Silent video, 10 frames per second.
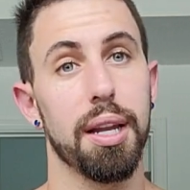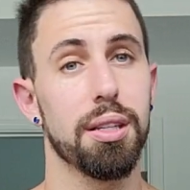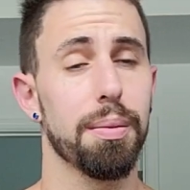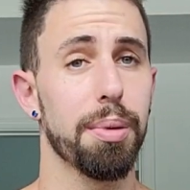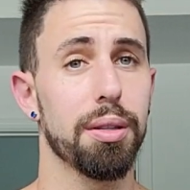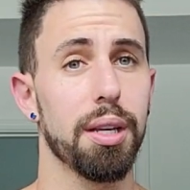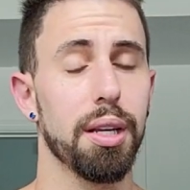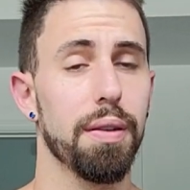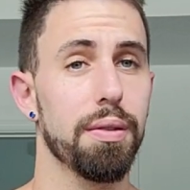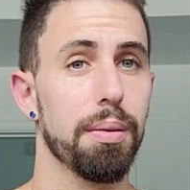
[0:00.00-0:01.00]
And it's a birthday
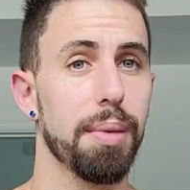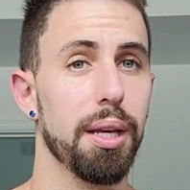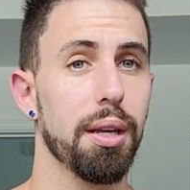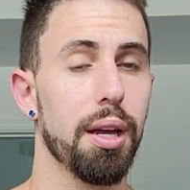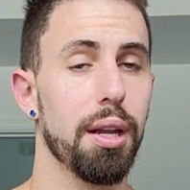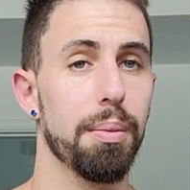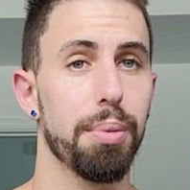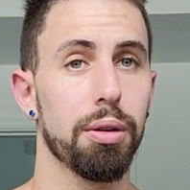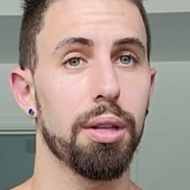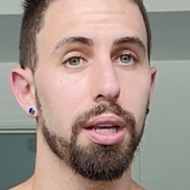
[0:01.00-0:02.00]
gift to me and a
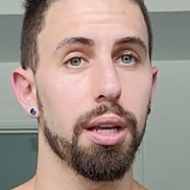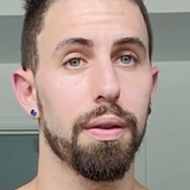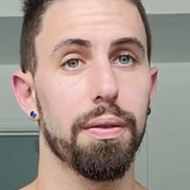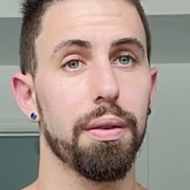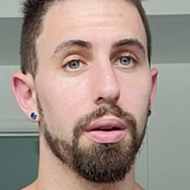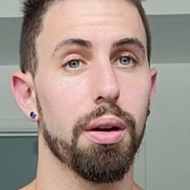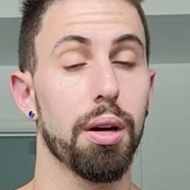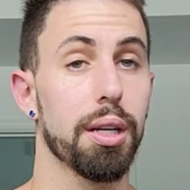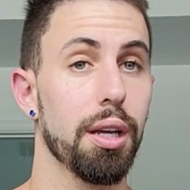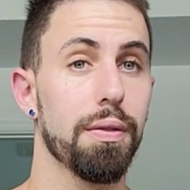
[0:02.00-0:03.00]
birthday gift or
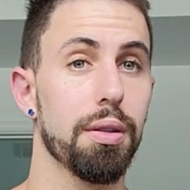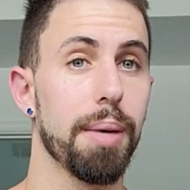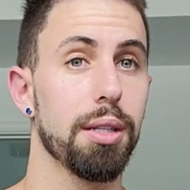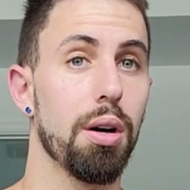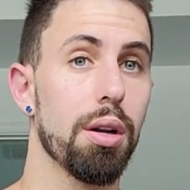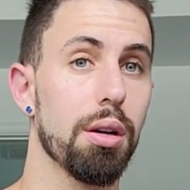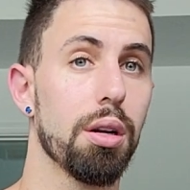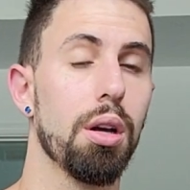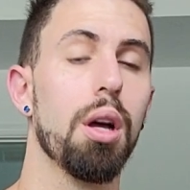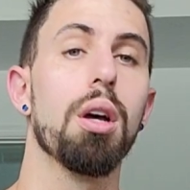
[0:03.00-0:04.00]
a gift to my daughter.
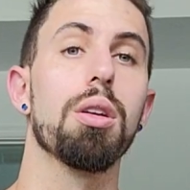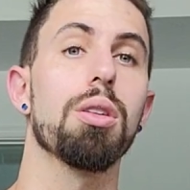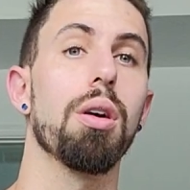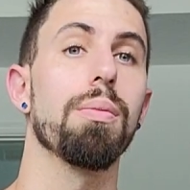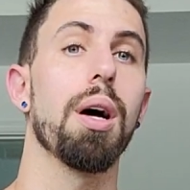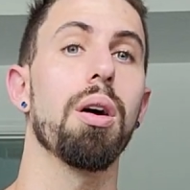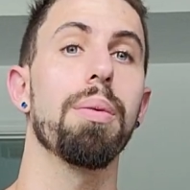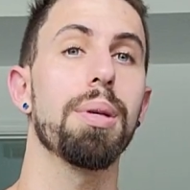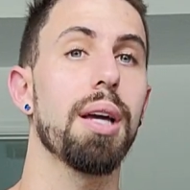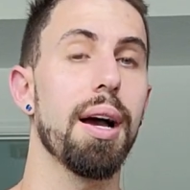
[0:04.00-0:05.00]
So I
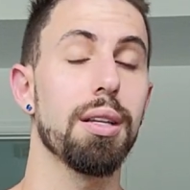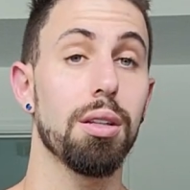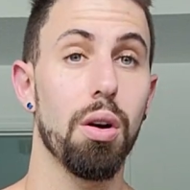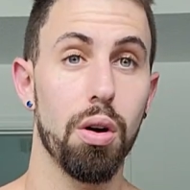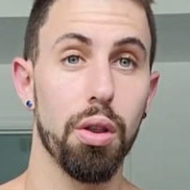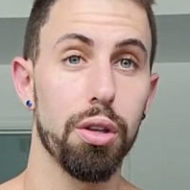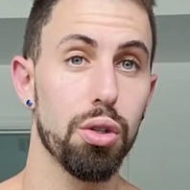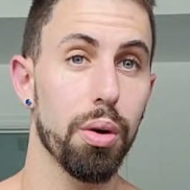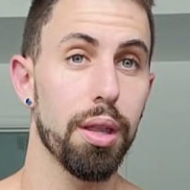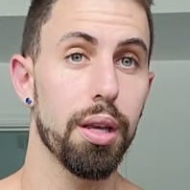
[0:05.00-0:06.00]
hope you guys all
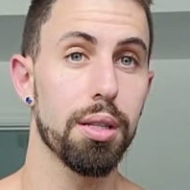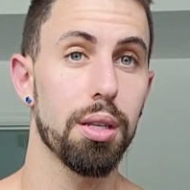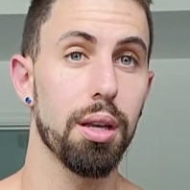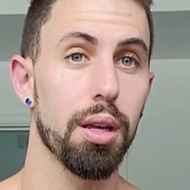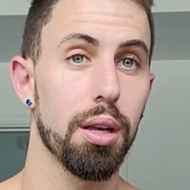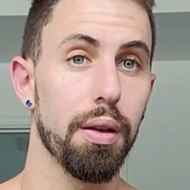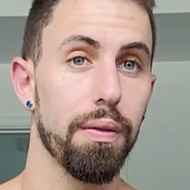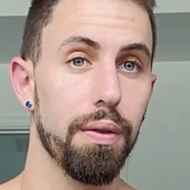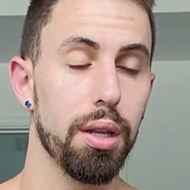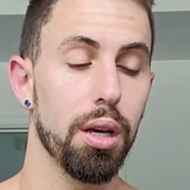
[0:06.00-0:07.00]
enjoy this
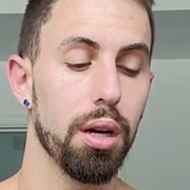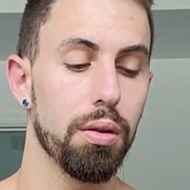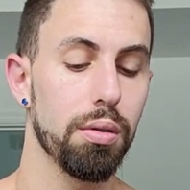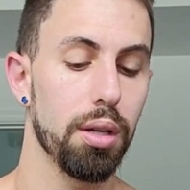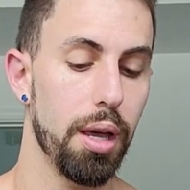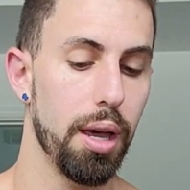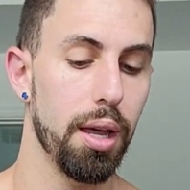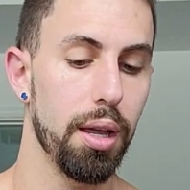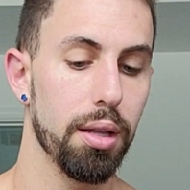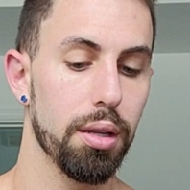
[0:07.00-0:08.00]
video
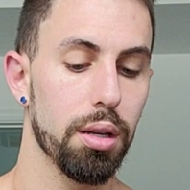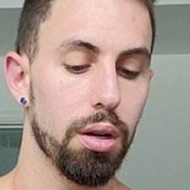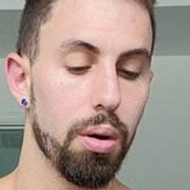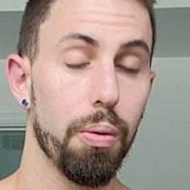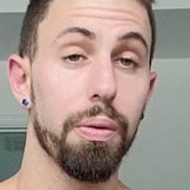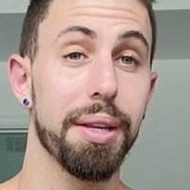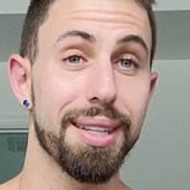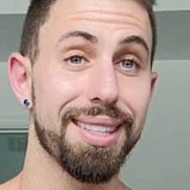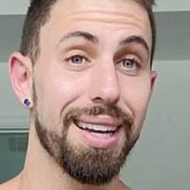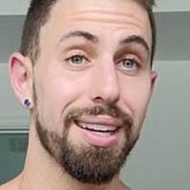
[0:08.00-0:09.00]
and hopefully
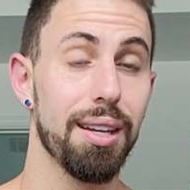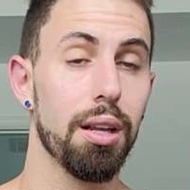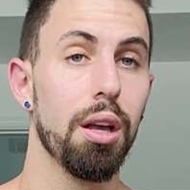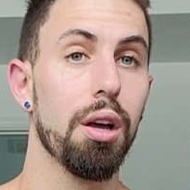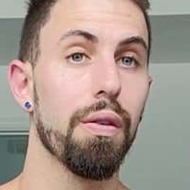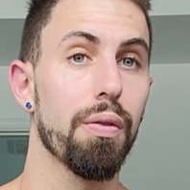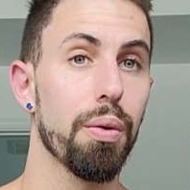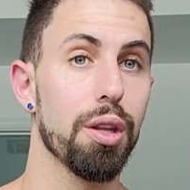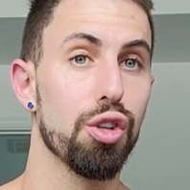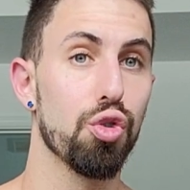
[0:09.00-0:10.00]
excited
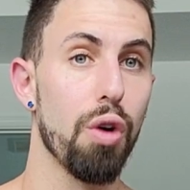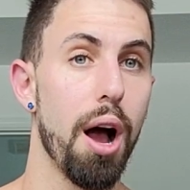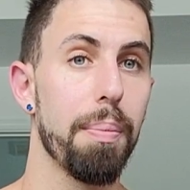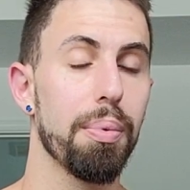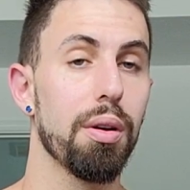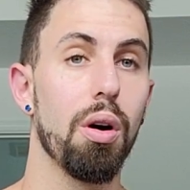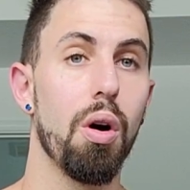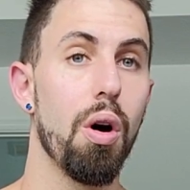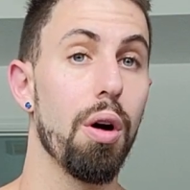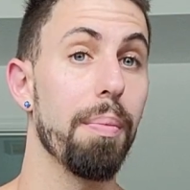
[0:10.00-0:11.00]
for the drop
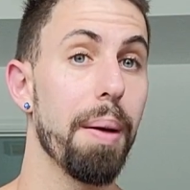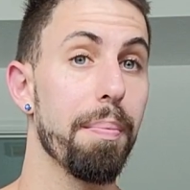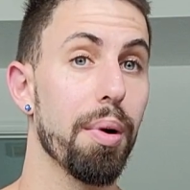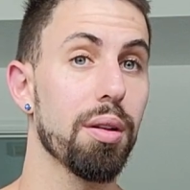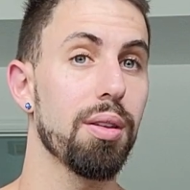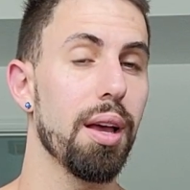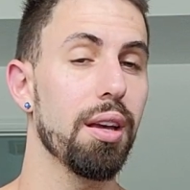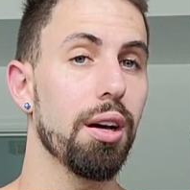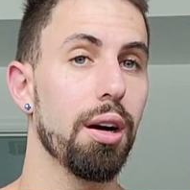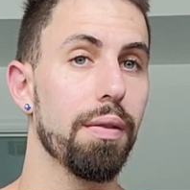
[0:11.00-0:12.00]
on my
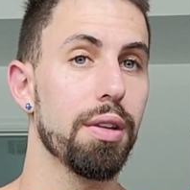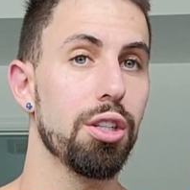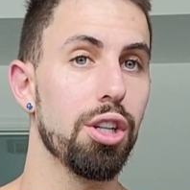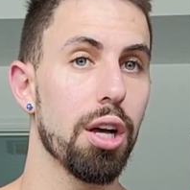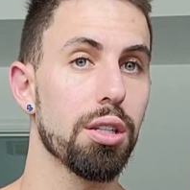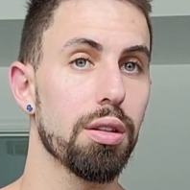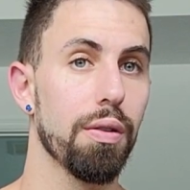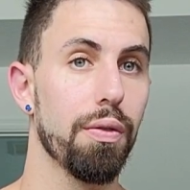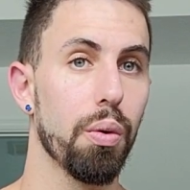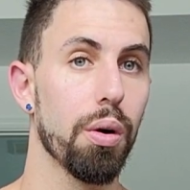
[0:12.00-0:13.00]
birthday of the Just
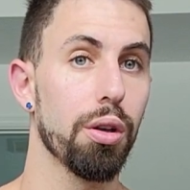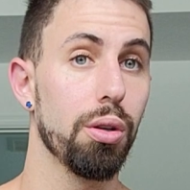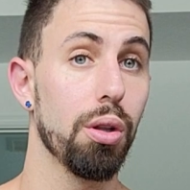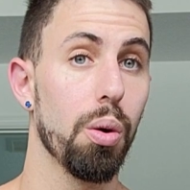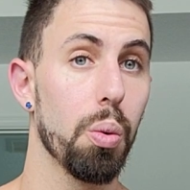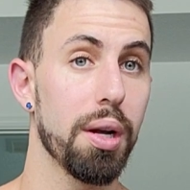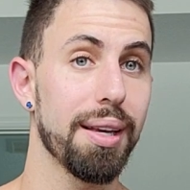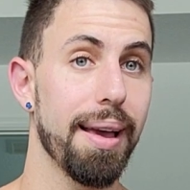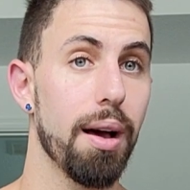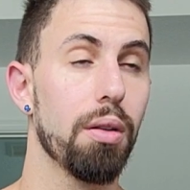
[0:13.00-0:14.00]
For You Know What
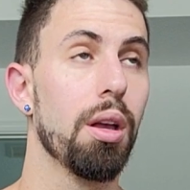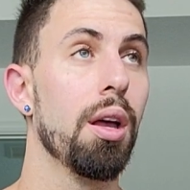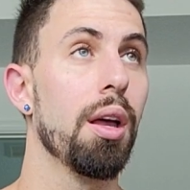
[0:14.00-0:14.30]
account.